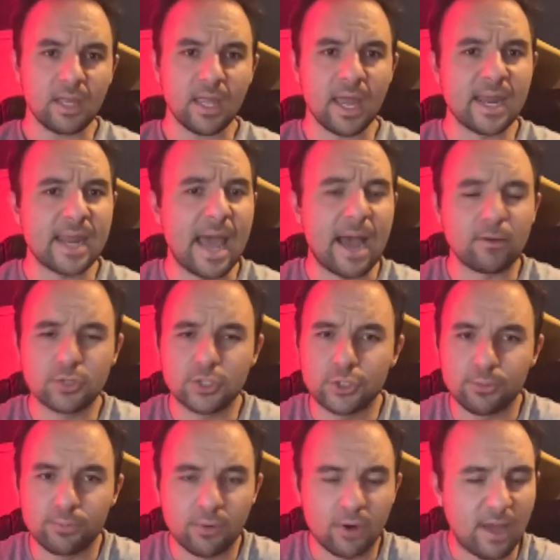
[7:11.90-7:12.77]
And now
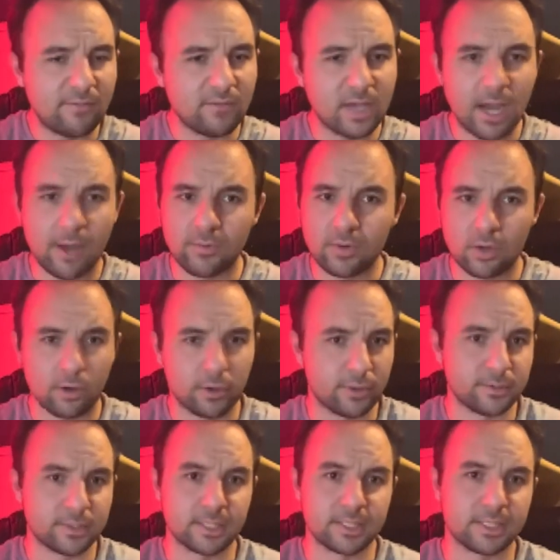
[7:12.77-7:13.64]
Super Heavy, I would
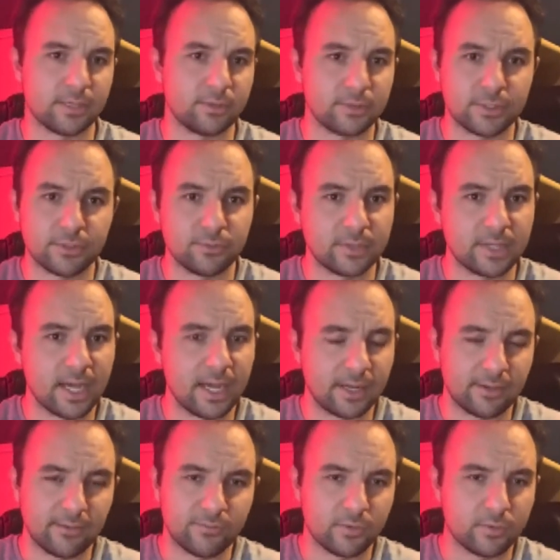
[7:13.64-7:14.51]
argue, is a tier 2
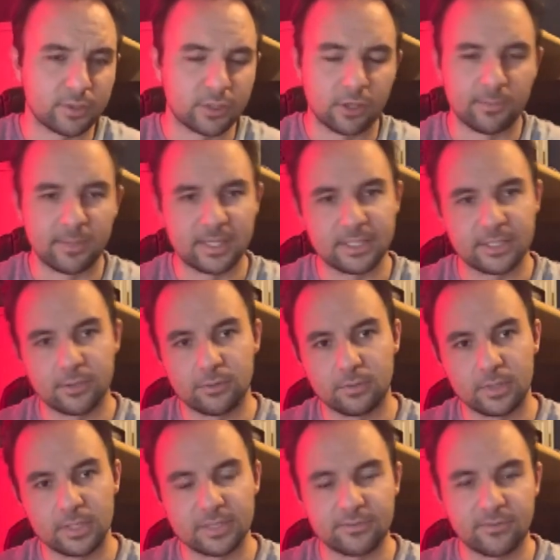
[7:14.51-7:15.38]
deck. If you saw my tier
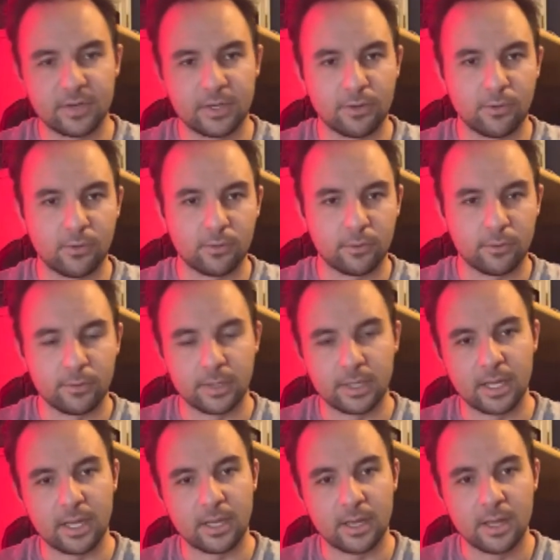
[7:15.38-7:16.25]
list video earlier
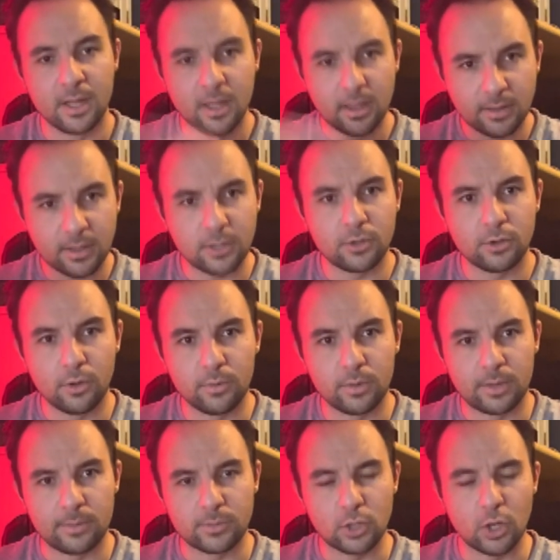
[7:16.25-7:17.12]
today, then you know
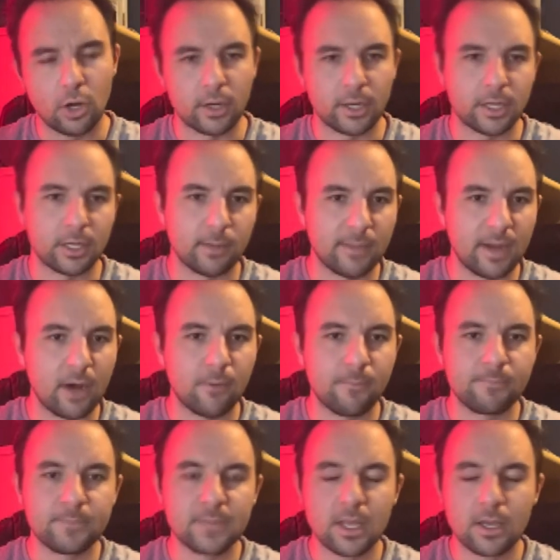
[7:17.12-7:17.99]
what I'm talking
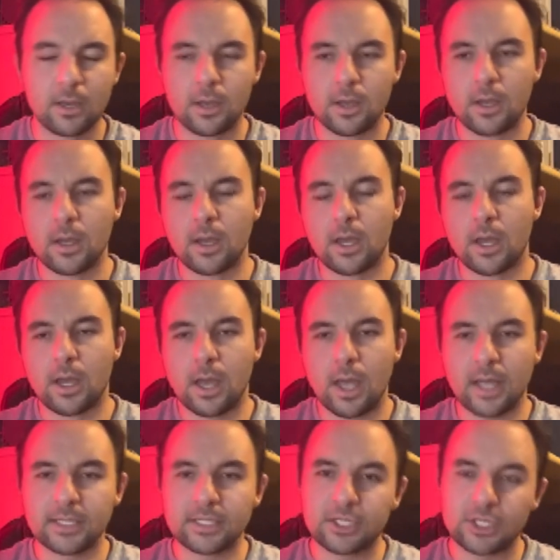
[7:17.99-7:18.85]
about.
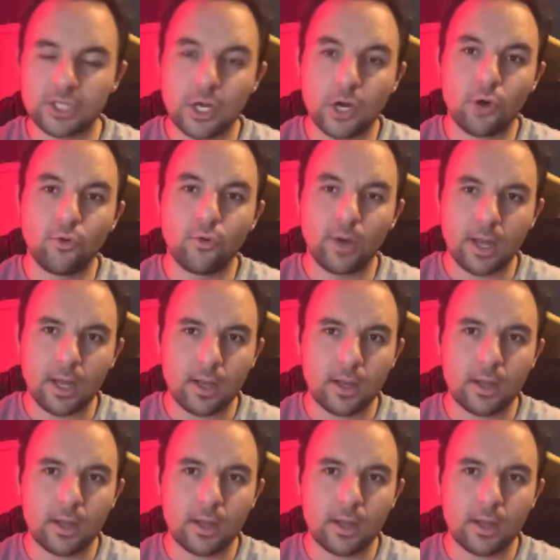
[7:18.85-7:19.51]
And so